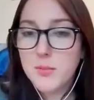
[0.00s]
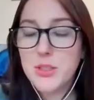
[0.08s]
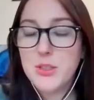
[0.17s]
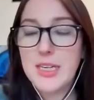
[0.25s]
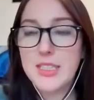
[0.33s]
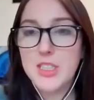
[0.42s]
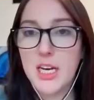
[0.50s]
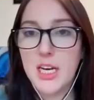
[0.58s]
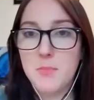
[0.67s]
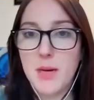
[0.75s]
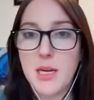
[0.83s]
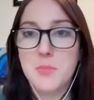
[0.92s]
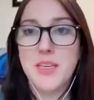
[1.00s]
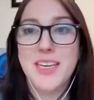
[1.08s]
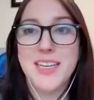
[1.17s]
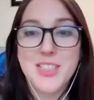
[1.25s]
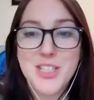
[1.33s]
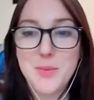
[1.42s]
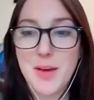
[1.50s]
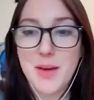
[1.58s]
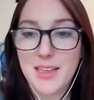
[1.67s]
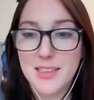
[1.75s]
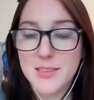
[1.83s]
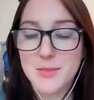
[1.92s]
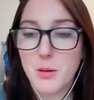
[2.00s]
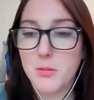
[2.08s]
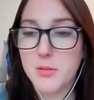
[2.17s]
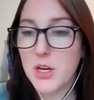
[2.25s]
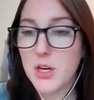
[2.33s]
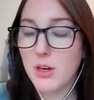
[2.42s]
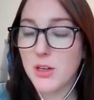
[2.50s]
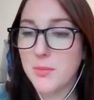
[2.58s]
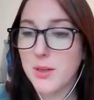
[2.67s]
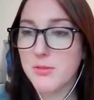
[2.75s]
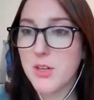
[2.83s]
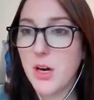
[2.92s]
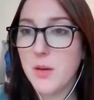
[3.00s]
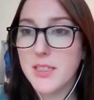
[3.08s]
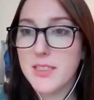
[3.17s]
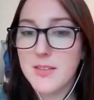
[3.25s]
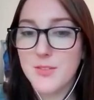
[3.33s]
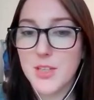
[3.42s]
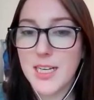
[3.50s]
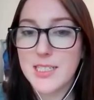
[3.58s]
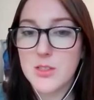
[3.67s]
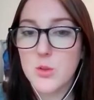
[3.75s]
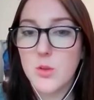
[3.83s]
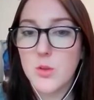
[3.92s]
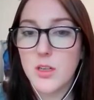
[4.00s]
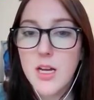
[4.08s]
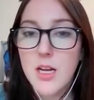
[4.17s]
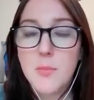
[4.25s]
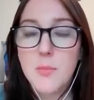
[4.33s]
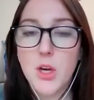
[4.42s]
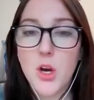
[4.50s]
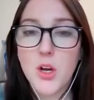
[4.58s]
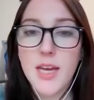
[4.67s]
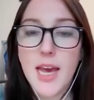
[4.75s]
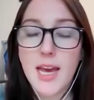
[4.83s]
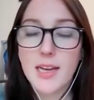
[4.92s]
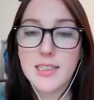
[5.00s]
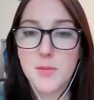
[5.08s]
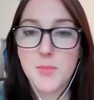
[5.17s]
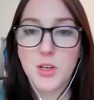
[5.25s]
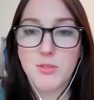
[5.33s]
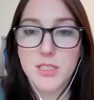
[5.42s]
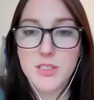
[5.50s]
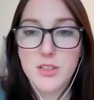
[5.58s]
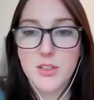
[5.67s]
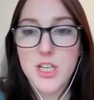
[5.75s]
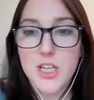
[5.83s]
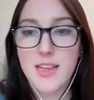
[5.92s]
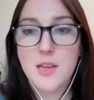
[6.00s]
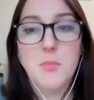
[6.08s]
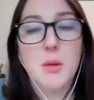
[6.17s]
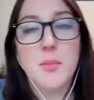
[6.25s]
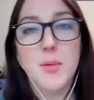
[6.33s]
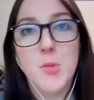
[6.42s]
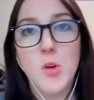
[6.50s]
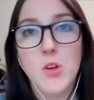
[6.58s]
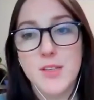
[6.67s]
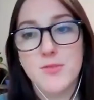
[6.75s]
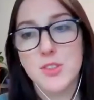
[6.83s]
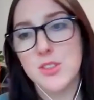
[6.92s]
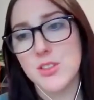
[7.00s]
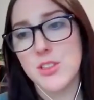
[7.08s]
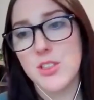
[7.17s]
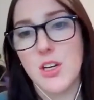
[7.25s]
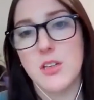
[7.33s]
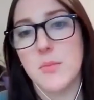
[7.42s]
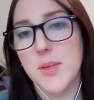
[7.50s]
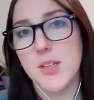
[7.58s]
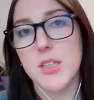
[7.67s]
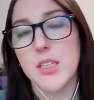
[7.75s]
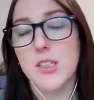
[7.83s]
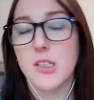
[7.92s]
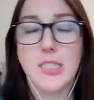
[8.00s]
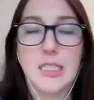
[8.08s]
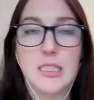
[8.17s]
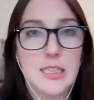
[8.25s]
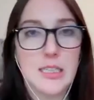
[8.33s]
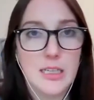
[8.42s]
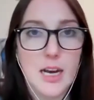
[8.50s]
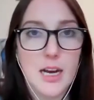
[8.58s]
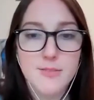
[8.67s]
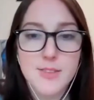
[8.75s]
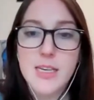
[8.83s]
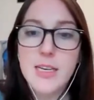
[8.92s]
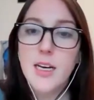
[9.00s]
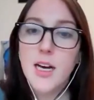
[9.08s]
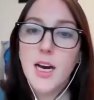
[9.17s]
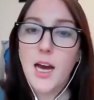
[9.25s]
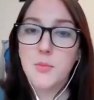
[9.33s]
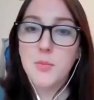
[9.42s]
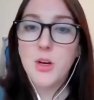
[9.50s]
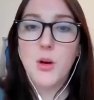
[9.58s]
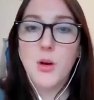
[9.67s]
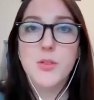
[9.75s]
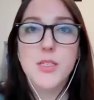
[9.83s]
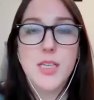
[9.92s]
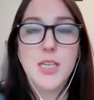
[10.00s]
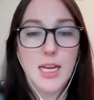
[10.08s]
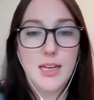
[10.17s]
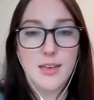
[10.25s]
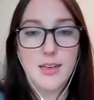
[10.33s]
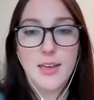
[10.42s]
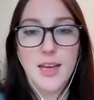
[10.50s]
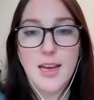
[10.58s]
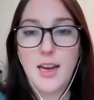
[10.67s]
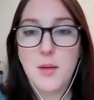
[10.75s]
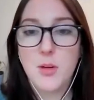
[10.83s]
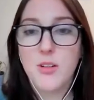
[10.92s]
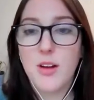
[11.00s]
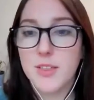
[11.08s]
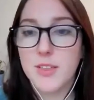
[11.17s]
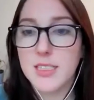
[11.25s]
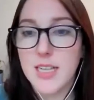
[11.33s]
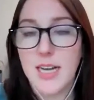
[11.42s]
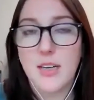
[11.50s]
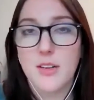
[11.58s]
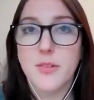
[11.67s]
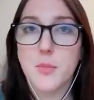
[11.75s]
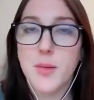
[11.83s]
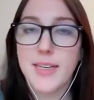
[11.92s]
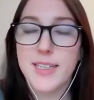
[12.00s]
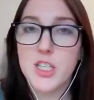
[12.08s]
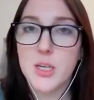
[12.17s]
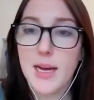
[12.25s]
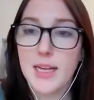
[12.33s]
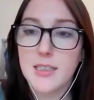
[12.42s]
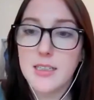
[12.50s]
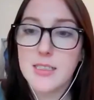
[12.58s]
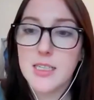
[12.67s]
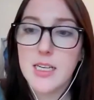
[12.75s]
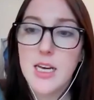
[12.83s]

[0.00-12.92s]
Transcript: to Grad Chat by PhD Balance, where we talk about topics of grad school beyond academic research and that may be more difficult to talk about in our day-to-day lives. I'm your host, Aiden, and I'm a graphic designer for PhD Balance.